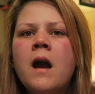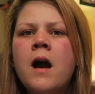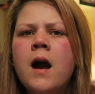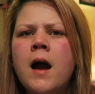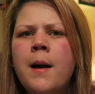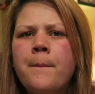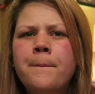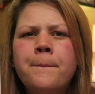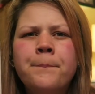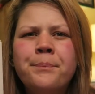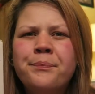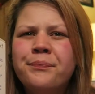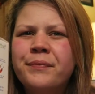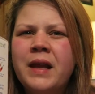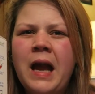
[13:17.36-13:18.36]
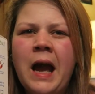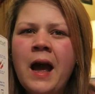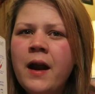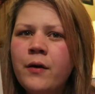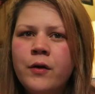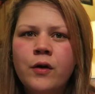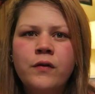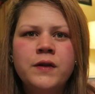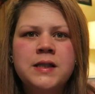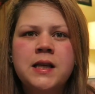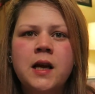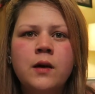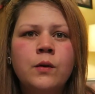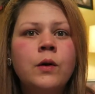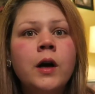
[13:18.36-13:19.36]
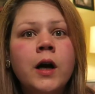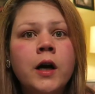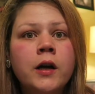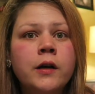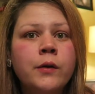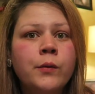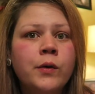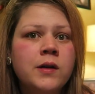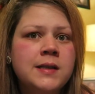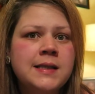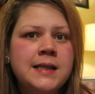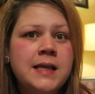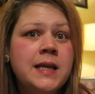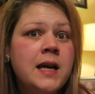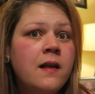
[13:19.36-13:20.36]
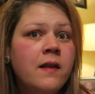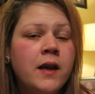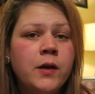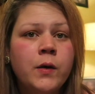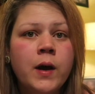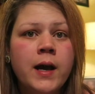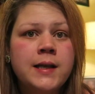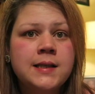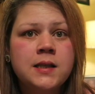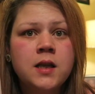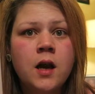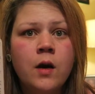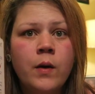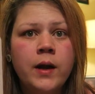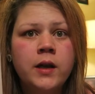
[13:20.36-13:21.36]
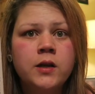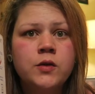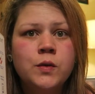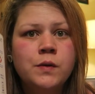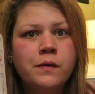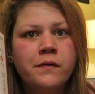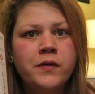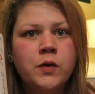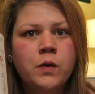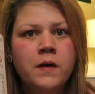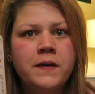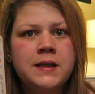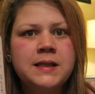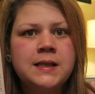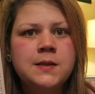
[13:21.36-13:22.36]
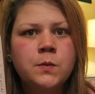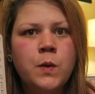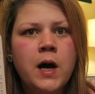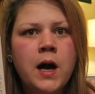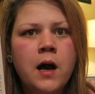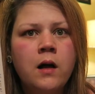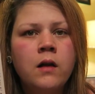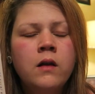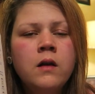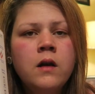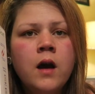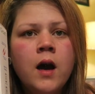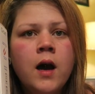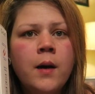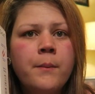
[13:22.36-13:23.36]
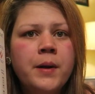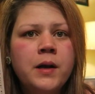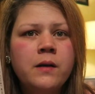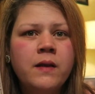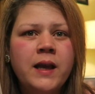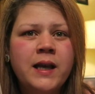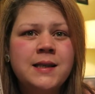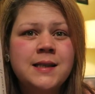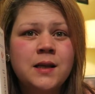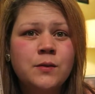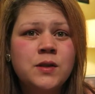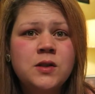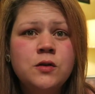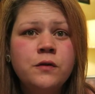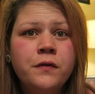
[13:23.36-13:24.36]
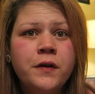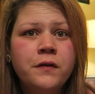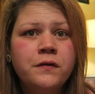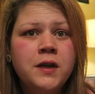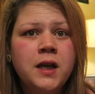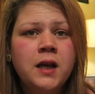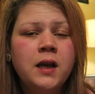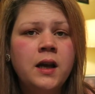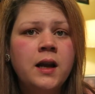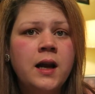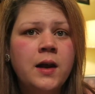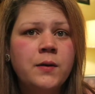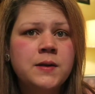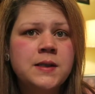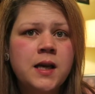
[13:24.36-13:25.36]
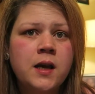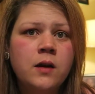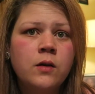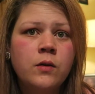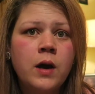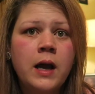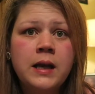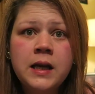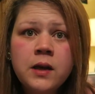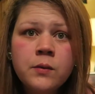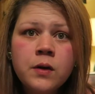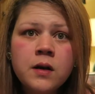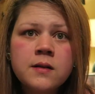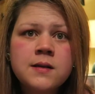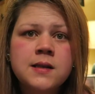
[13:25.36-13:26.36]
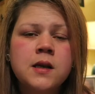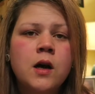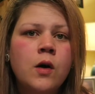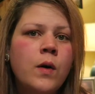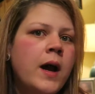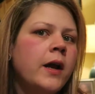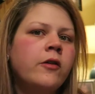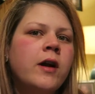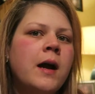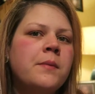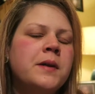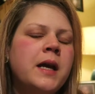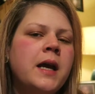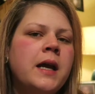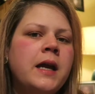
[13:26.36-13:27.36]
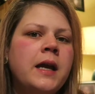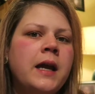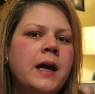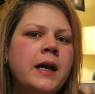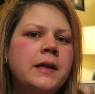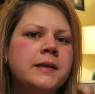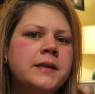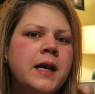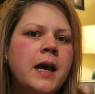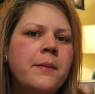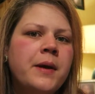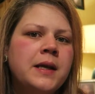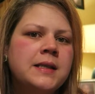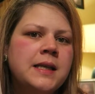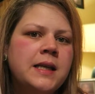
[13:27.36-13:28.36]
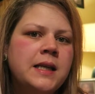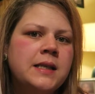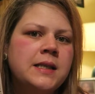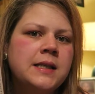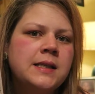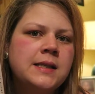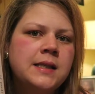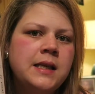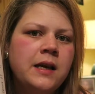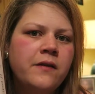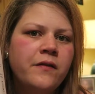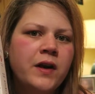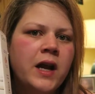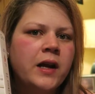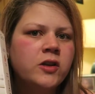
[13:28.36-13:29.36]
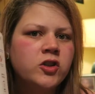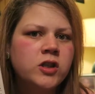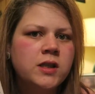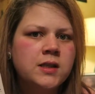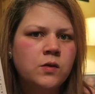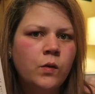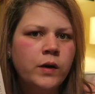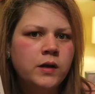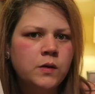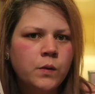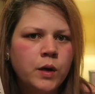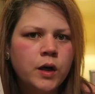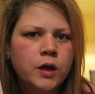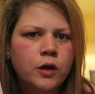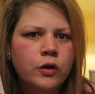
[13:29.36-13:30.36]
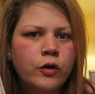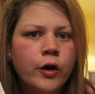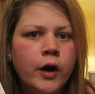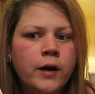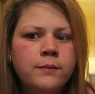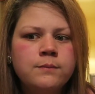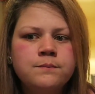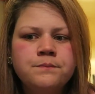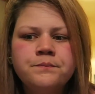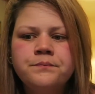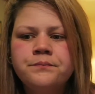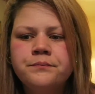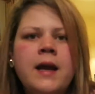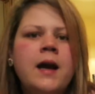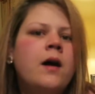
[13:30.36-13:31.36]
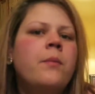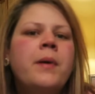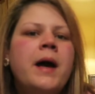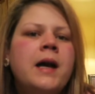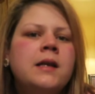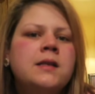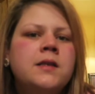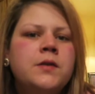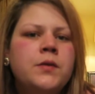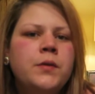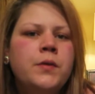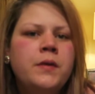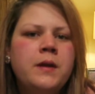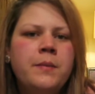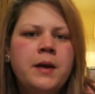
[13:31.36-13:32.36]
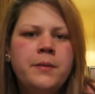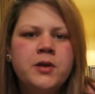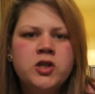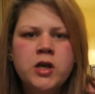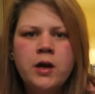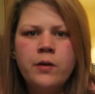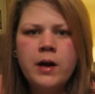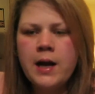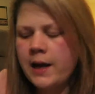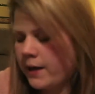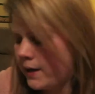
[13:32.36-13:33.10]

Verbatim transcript: Um, I don't know if it's gonna work. We'll see. I'll let you guys know. I could do a review on this as well. Um, but it, like I said, it was 250 and I was like, I need one, so I grabbed it and I'm excited to see if it actually is going to work or not. Now back to the baby shower